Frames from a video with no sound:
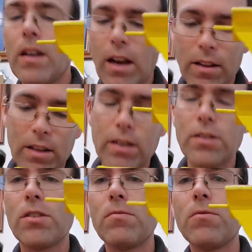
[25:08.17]
Now the
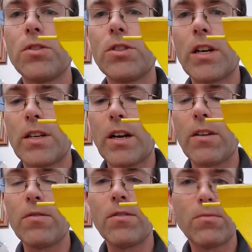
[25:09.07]
engine will shut
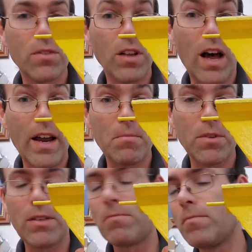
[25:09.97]
down
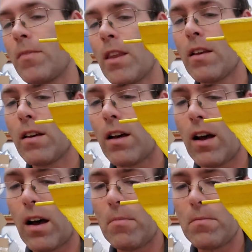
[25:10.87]
reliably.
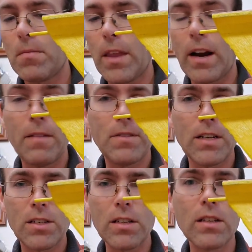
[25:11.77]
Um, and I've
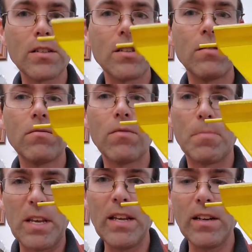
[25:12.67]
tested this
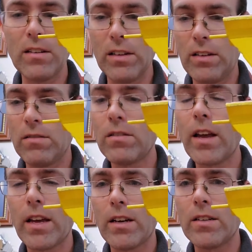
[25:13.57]
repeatedly,
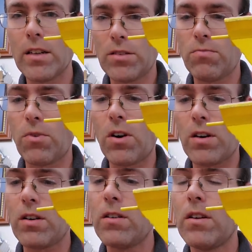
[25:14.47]
and it does work.
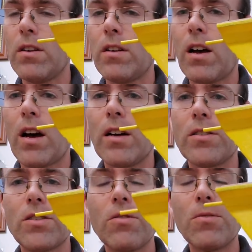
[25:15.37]
Uh,
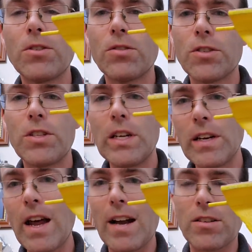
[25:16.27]
so what you'll see
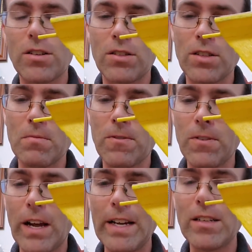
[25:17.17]
next are some
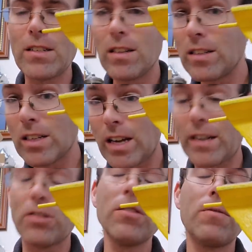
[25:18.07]
flights. This is actually